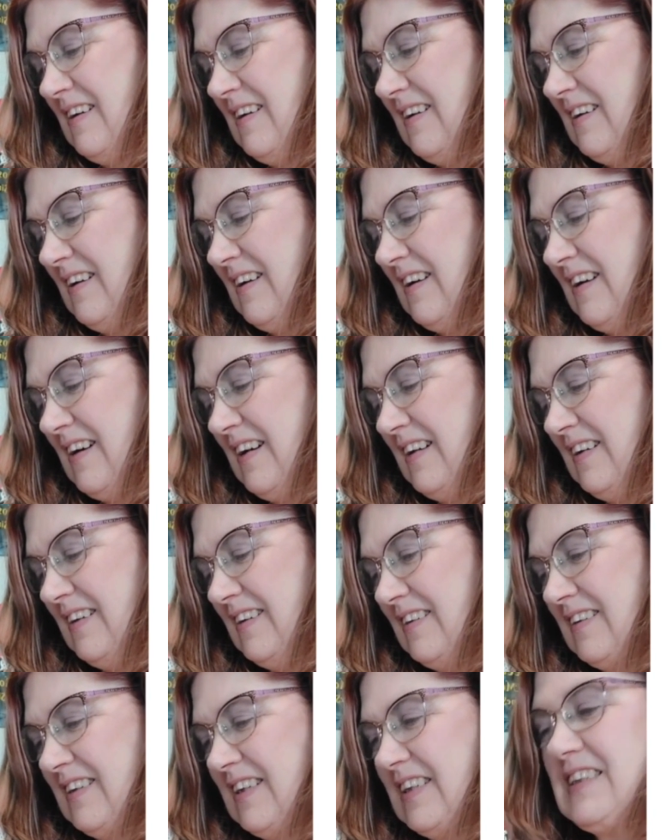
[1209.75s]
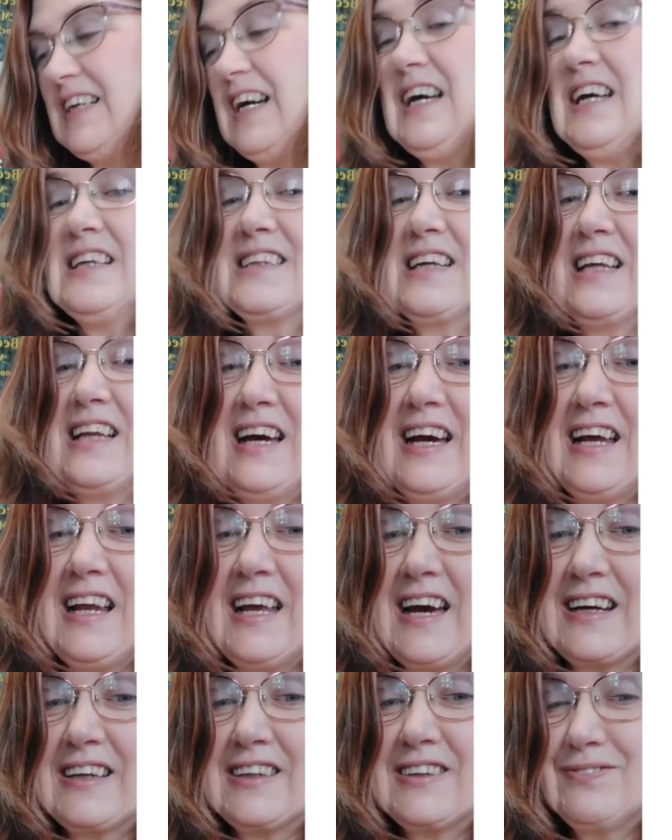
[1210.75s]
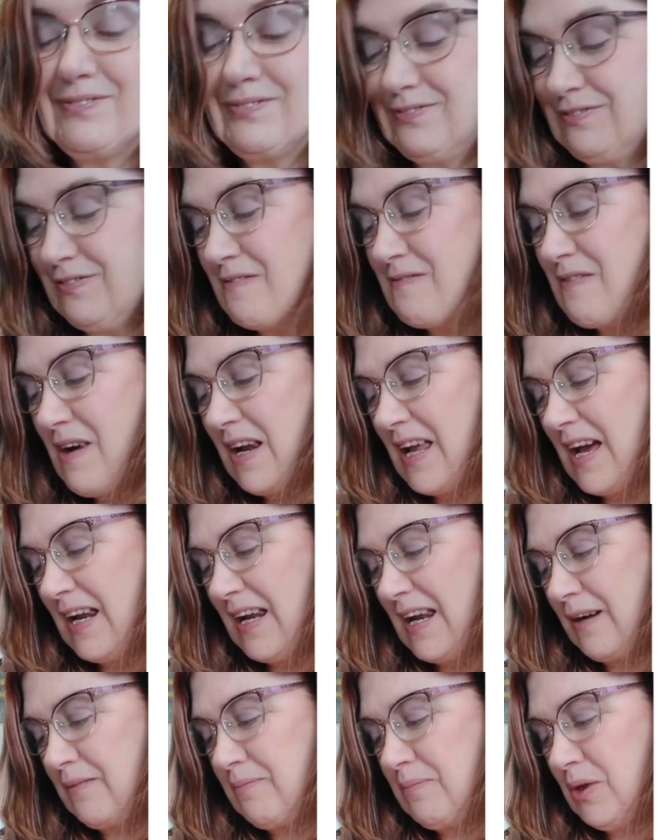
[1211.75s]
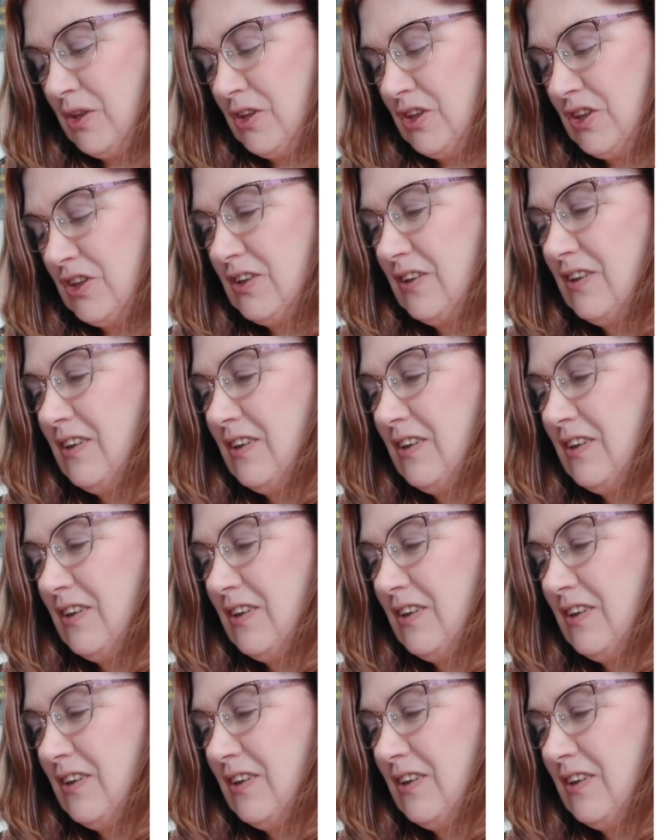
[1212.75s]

All right. Because that is a lilac from my lilac bush.